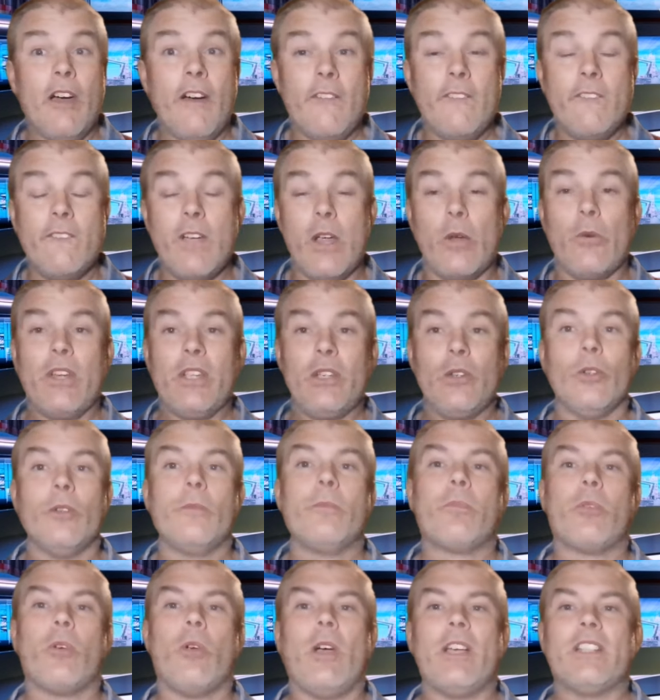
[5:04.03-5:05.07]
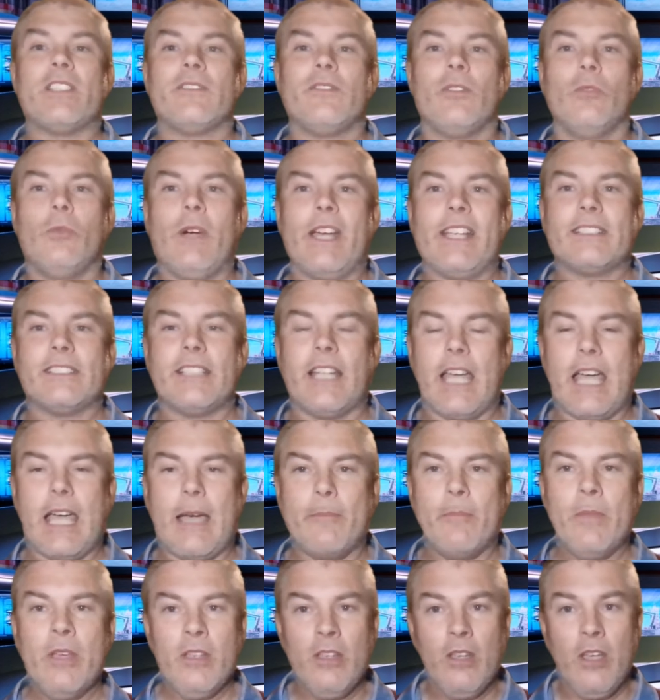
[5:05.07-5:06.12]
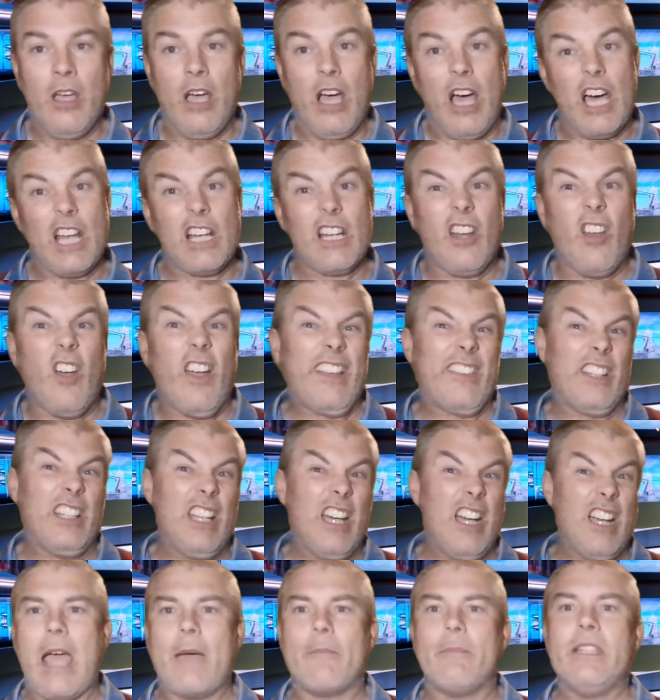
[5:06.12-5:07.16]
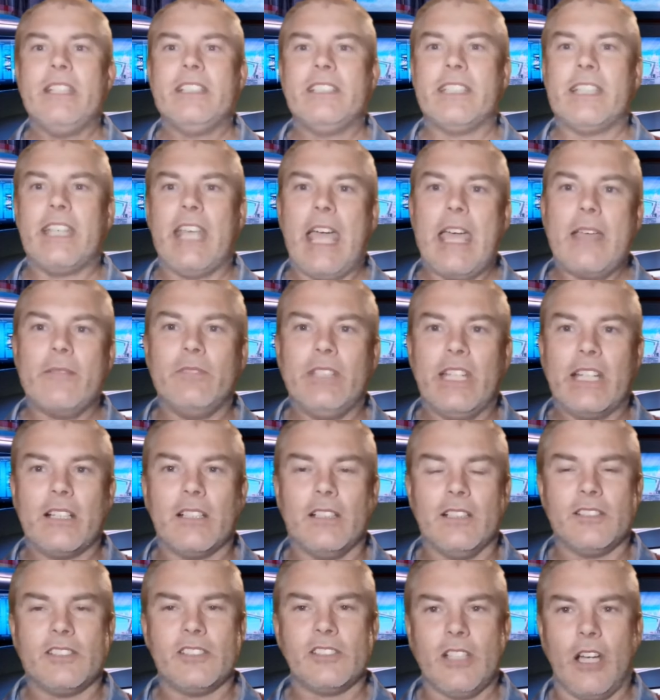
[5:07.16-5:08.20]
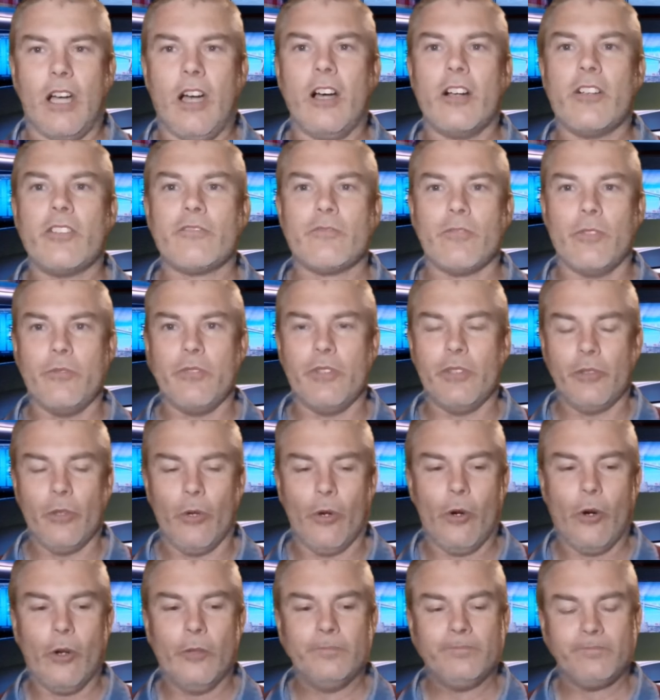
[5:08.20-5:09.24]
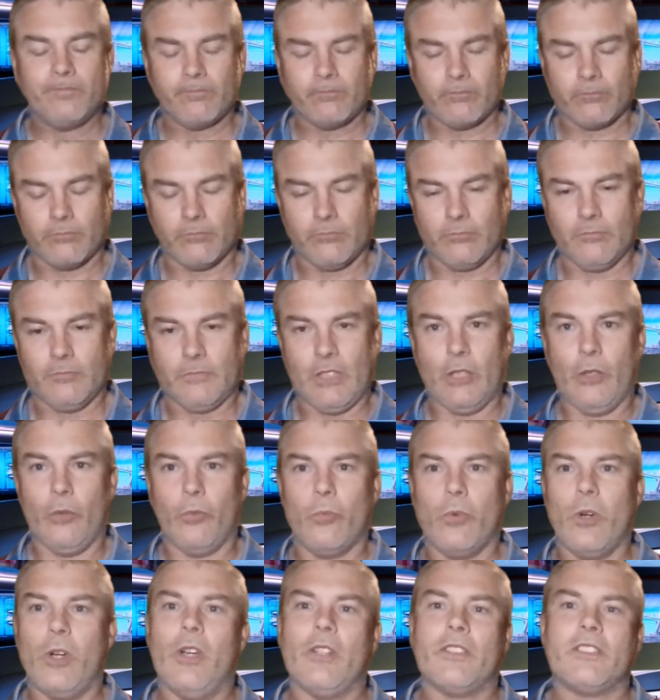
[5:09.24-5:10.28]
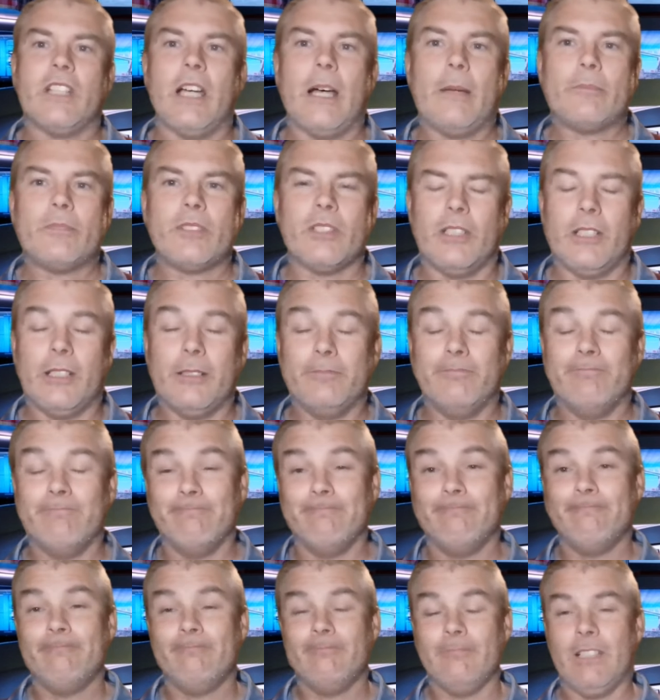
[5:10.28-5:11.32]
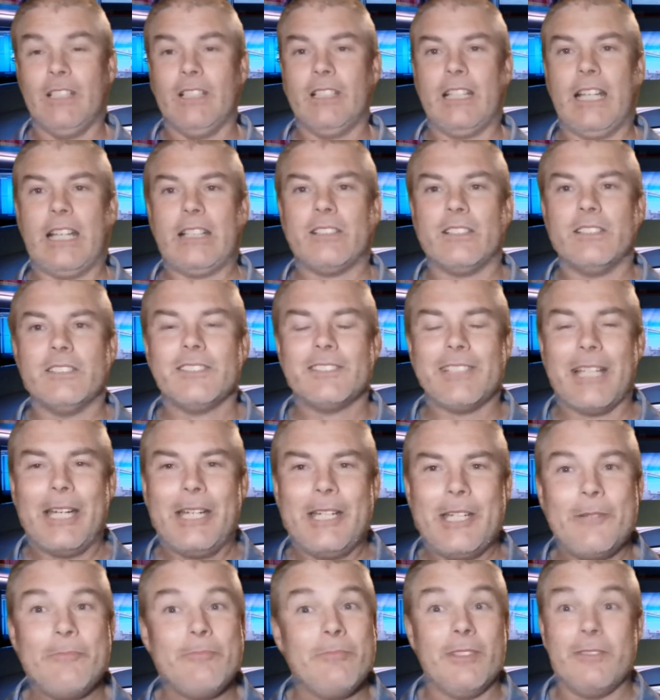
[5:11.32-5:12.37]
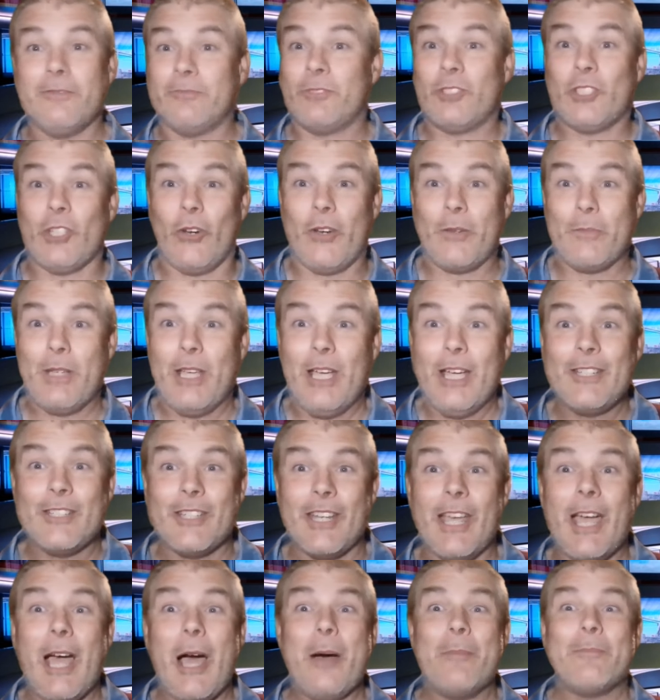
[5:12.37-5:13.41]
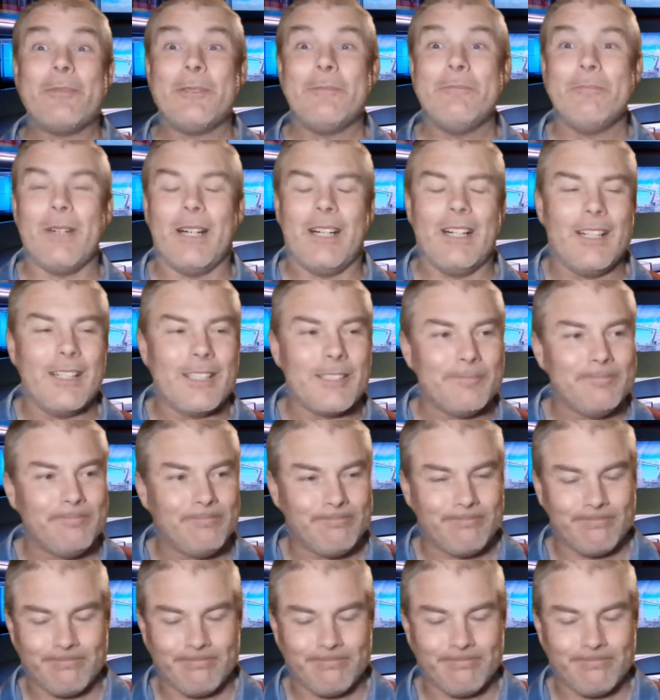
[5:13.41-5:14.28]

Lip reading: at a very good price for West Ham. Unlike the last, happy to get Niklas Stark through the door at London Stadium. I'm showing the age there, Upton Park.